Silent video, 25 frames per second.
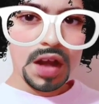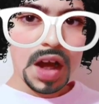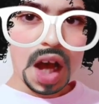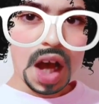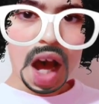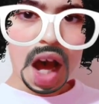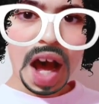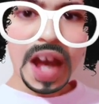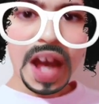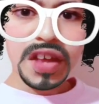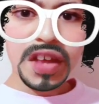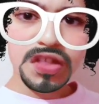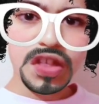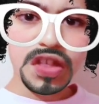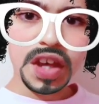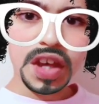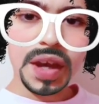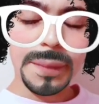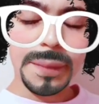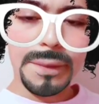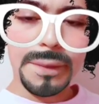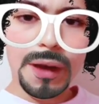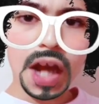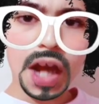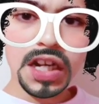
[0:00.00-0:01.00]
I
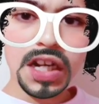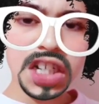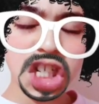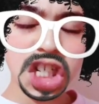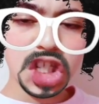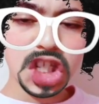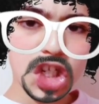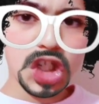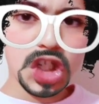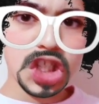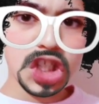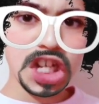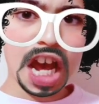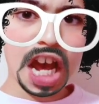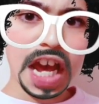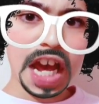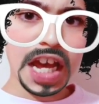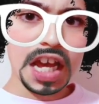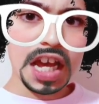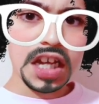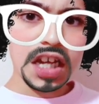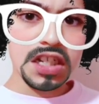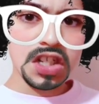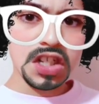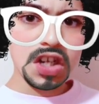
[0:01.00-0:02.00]
think Pink Shirt Day
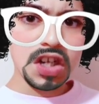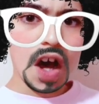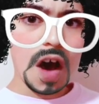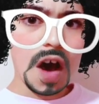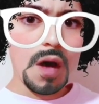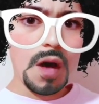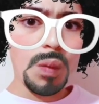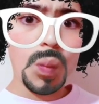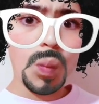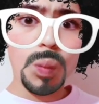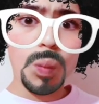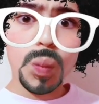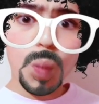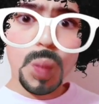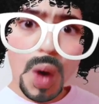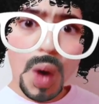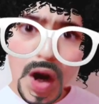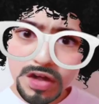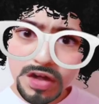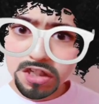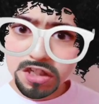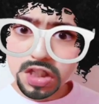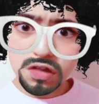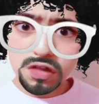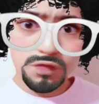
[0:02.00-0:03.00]
is a
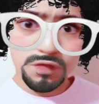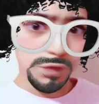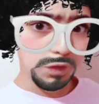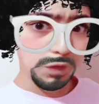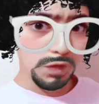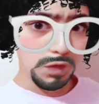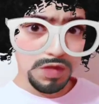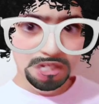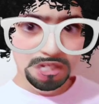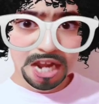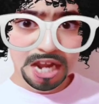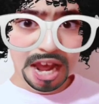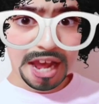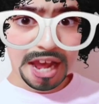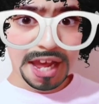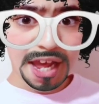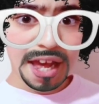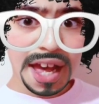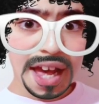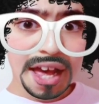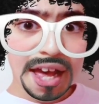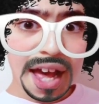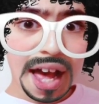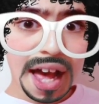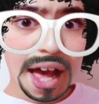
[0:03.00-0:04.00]
wonderful day.
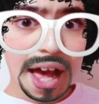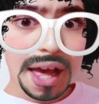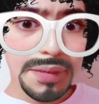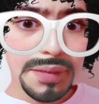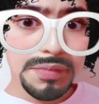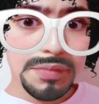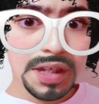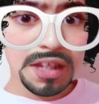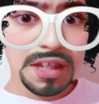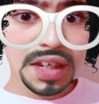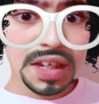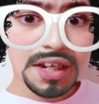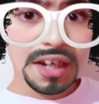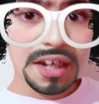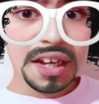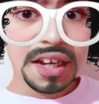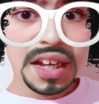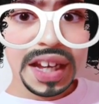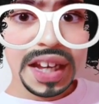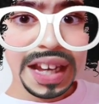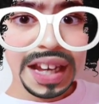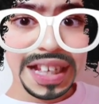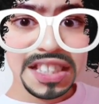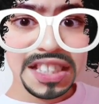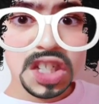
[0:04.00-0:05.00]
I mean,
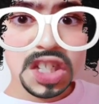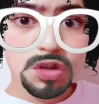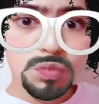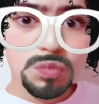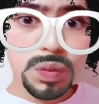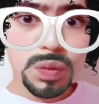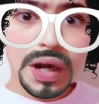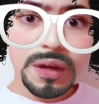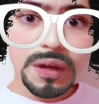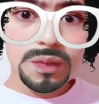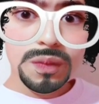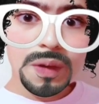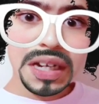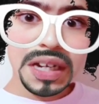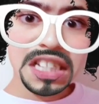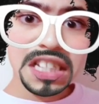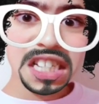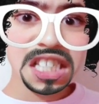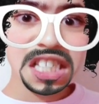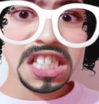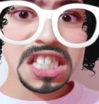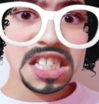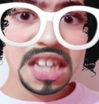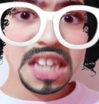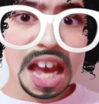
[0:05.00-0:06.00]
it's a great way
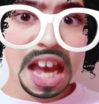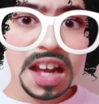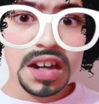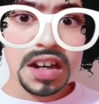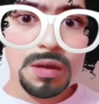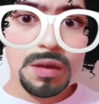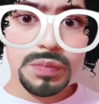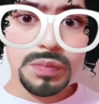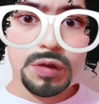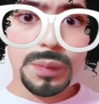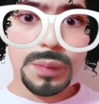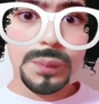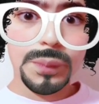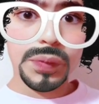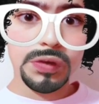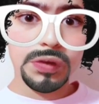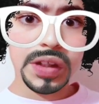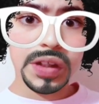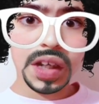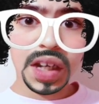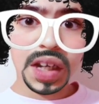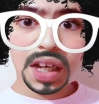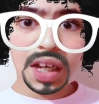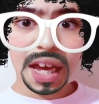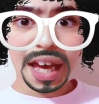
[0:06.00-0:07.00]
to stand up to
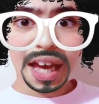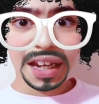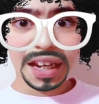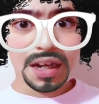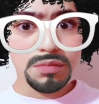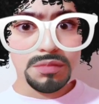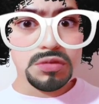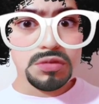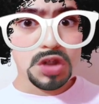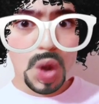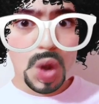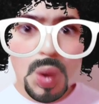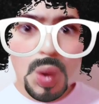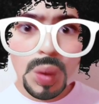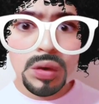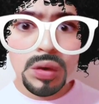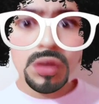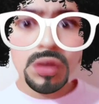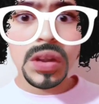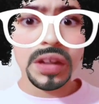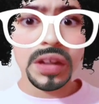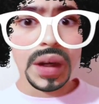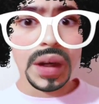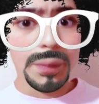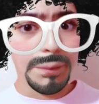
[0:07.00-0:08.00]
bullying, and I'm
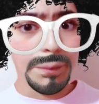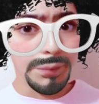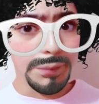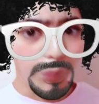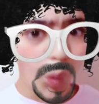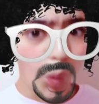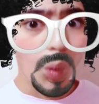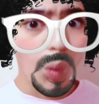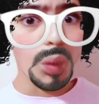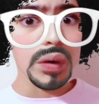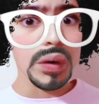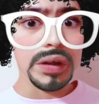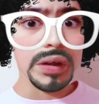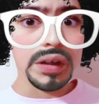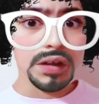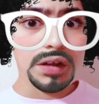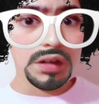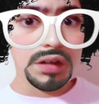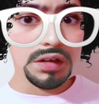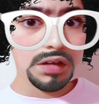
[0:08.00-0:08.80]
totally a boy.